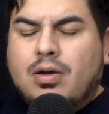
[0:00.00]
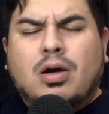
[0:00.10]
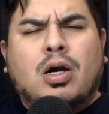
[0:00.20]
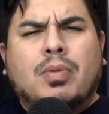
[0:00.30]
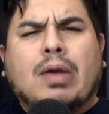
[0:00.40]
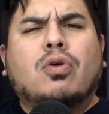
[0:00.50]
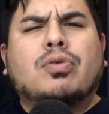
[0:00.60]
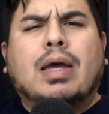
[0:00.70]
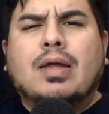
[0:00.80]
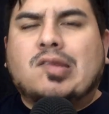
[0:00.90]
We
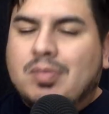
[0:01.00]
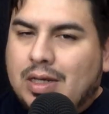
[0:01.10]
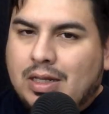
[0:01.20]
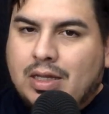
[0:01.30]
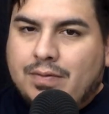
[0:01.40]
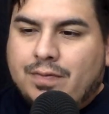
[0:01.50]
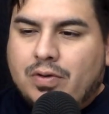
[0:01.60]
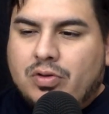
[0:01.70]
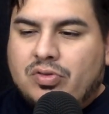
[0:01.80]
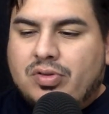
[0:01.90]
also had Sim Elliott
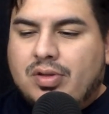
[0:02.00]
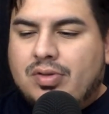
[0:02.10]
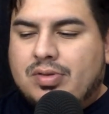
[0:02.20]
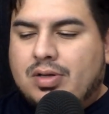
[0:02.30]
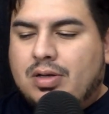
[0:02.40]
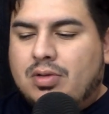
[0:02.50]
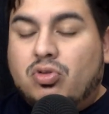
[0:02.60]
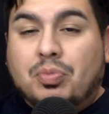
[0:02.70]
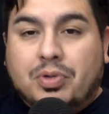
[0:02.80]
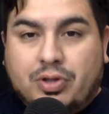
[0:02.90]
versus
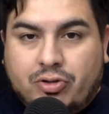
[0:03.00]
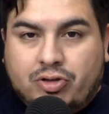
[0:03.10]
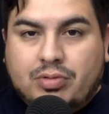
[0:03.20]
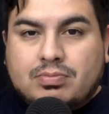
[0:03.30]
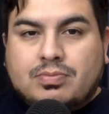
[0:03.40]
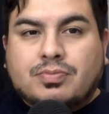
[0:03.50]
Sumadurji.